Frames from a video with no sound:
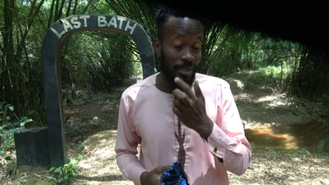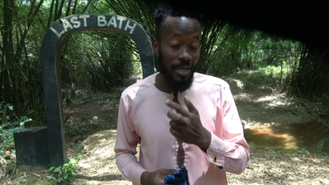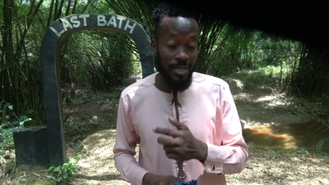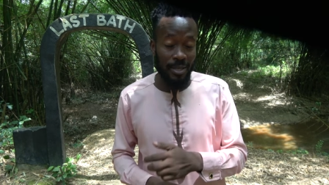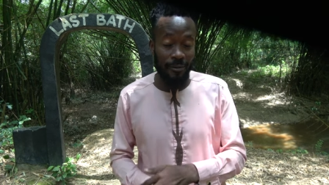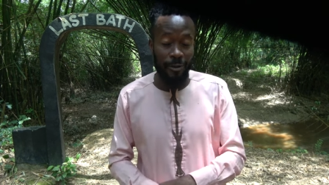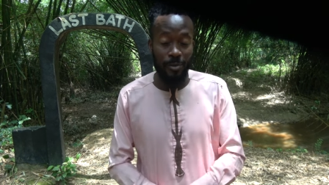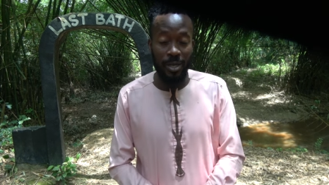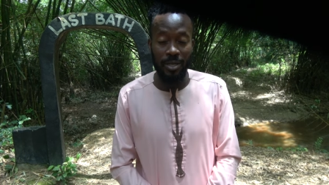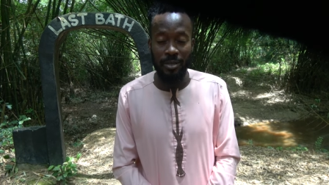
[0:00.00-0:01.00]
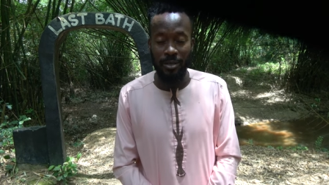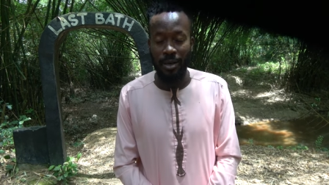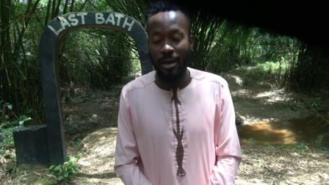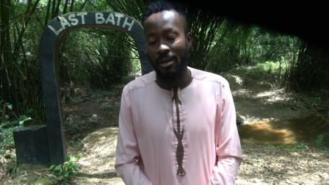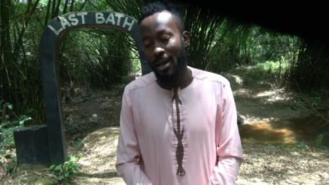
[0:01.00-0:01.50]
just a few minutes
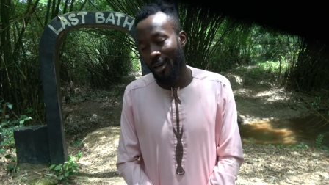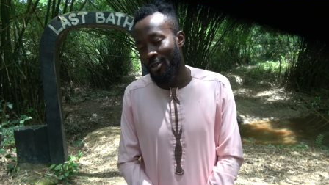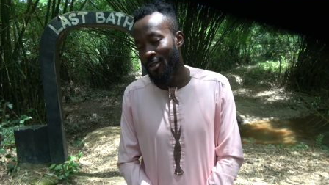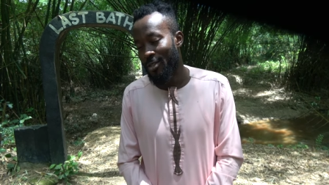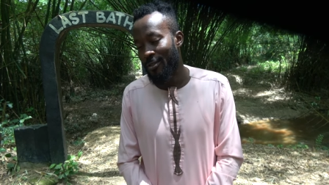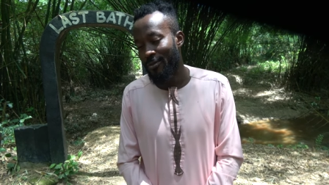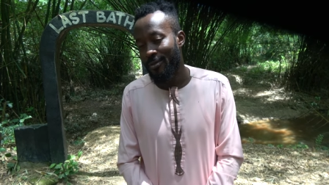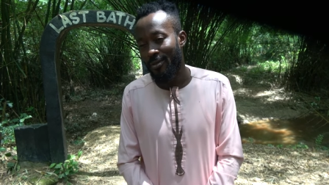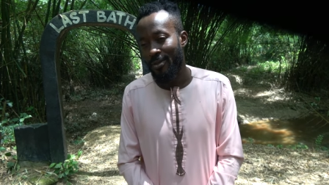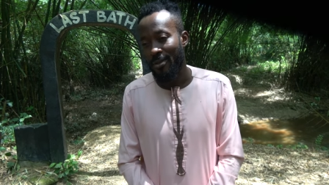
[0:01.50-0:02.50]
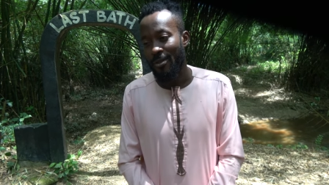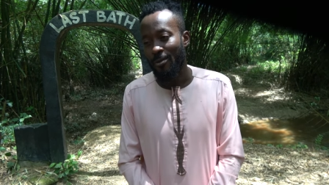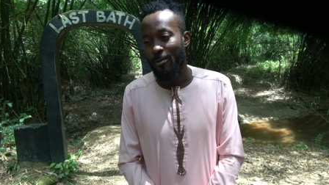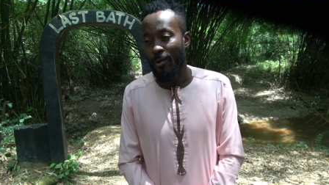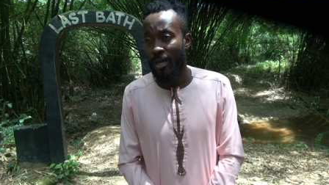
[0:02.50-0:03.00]
and ask
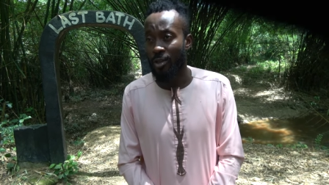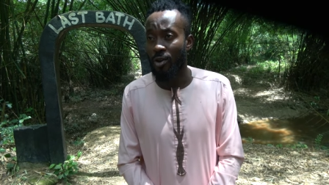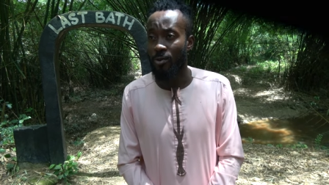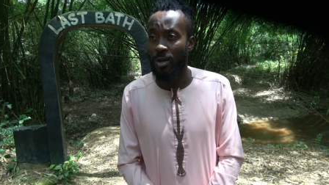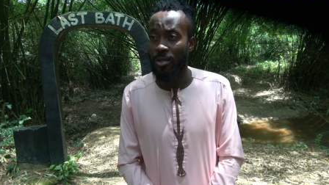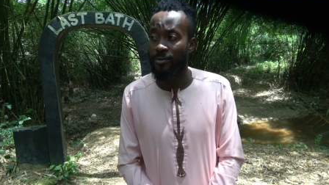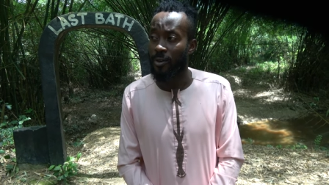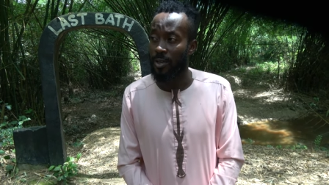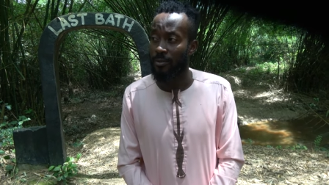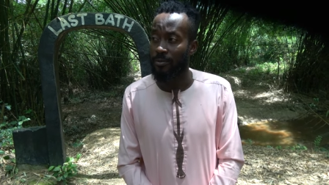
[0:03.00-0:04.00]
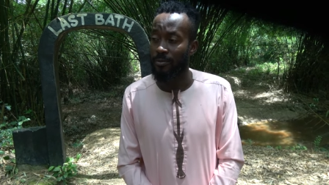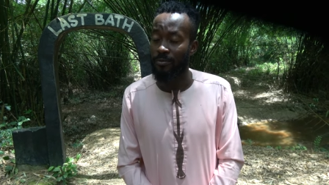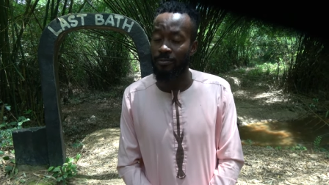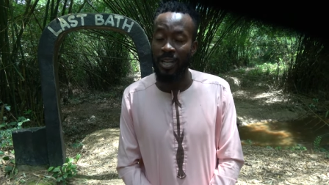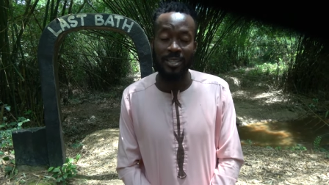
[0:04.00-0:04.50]
yourself whether you are ready to
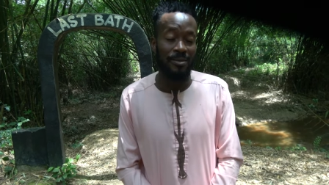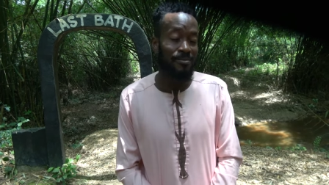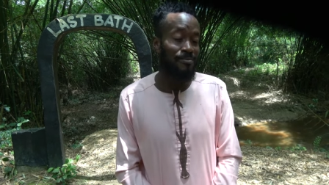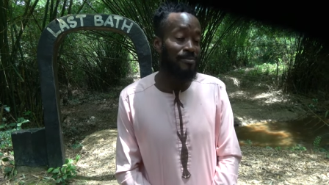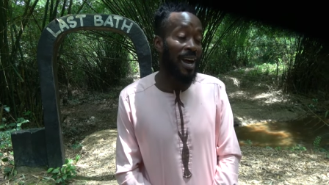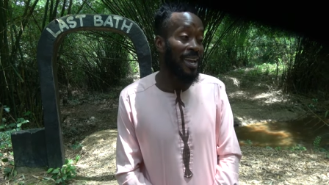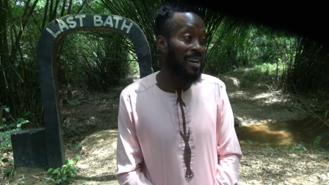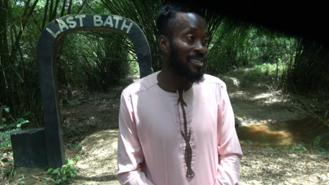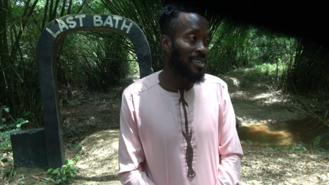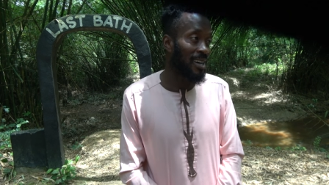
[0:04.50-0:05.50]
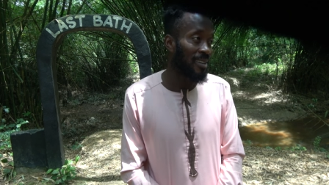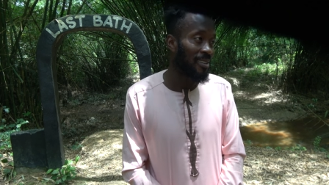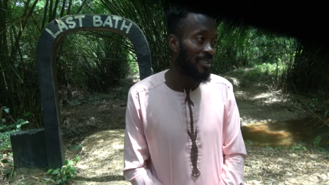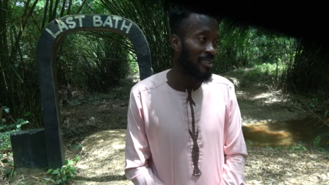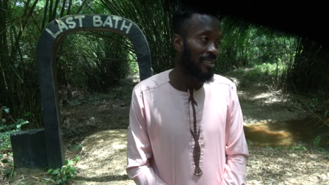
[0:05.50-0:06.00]
forgive. But my answer
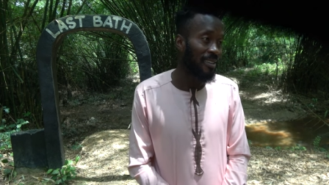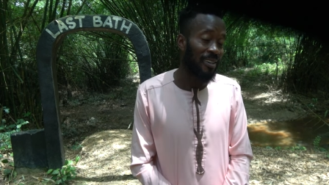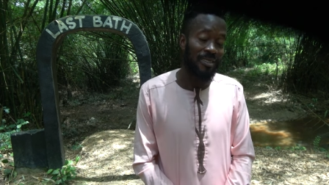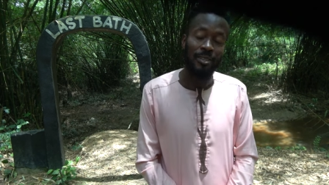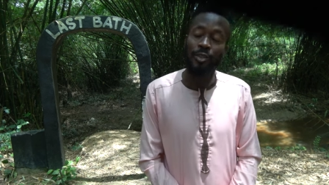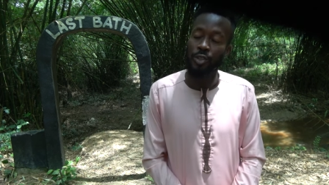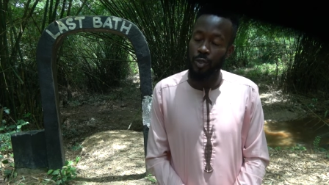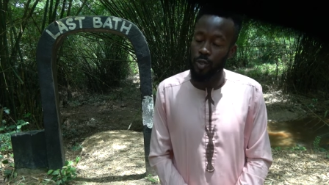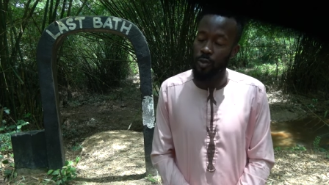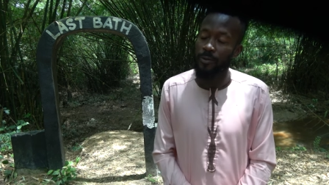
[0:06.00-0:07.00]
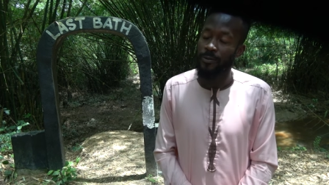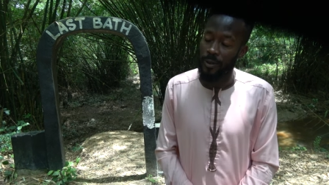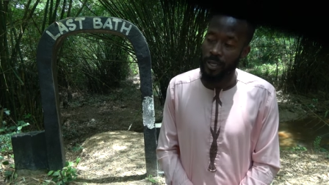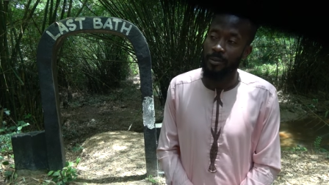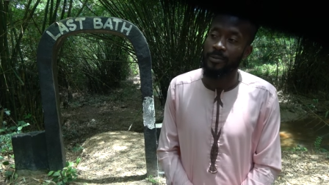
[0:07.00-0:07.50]
is you should
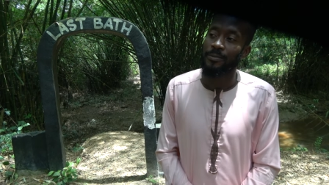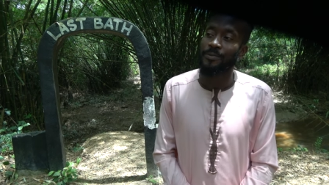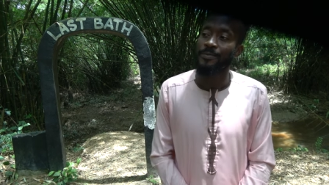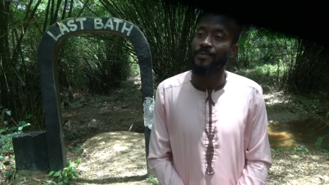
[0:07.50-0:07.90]
forgive.